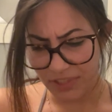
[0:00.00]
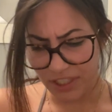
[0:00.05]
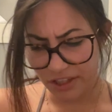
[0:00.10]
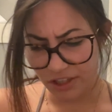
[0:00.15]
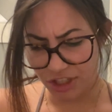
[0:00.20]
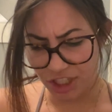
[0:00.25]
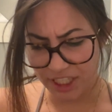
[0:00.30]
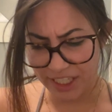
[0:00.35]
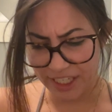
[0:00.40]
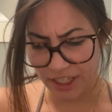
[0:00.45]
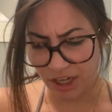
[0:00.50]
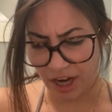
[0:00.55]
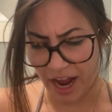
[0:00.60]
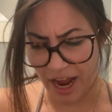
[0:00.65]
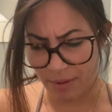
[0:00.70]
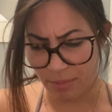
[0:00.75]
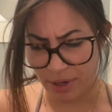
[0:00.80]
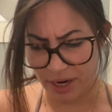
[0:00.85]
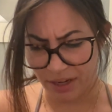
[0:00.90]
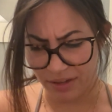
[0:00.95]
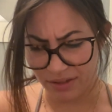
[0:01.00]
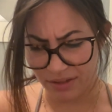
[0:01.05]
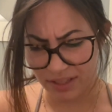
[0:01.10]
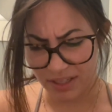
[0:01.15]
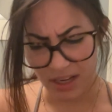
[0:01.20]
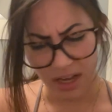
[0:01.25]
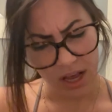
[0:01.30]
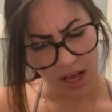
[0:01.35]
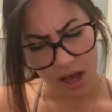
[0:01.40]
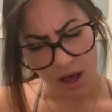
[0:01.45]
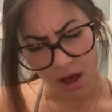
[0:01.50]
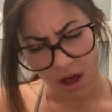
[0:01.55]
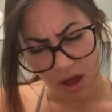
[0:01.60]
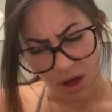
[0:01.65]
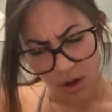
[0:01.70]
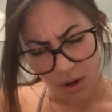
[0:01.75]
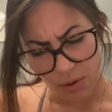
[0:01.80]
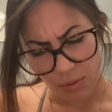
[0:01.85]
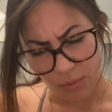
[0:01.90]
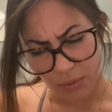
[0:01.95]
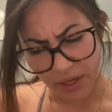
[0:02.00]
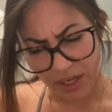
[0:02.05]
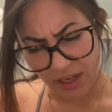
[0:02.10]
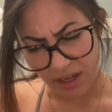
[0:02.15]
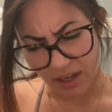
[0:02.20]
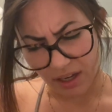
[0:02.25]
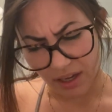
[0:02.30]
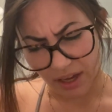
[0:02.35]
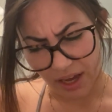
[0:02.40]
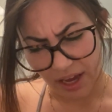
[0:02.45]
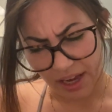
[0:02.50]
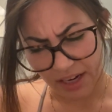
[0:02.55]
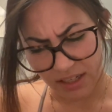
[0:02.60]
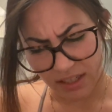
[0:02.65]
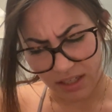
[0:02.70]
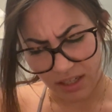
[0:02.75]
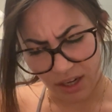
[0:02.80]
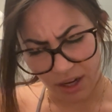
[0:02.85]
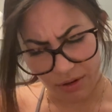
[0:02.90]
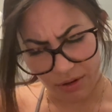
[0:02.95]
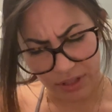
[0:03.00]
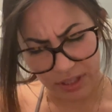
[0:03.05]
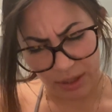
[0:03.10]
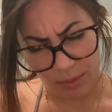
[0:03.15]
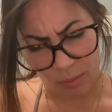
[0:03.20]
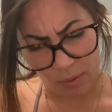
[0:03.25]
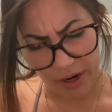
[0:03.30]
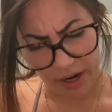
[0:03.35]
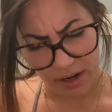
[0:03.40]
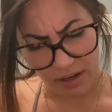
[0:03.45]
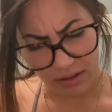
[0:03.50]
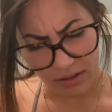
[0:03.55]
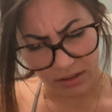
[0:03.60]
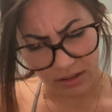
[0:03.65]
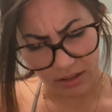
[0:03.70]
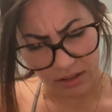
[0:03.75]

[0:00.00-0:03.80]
She knit her eyebrows. We had to go somewhere.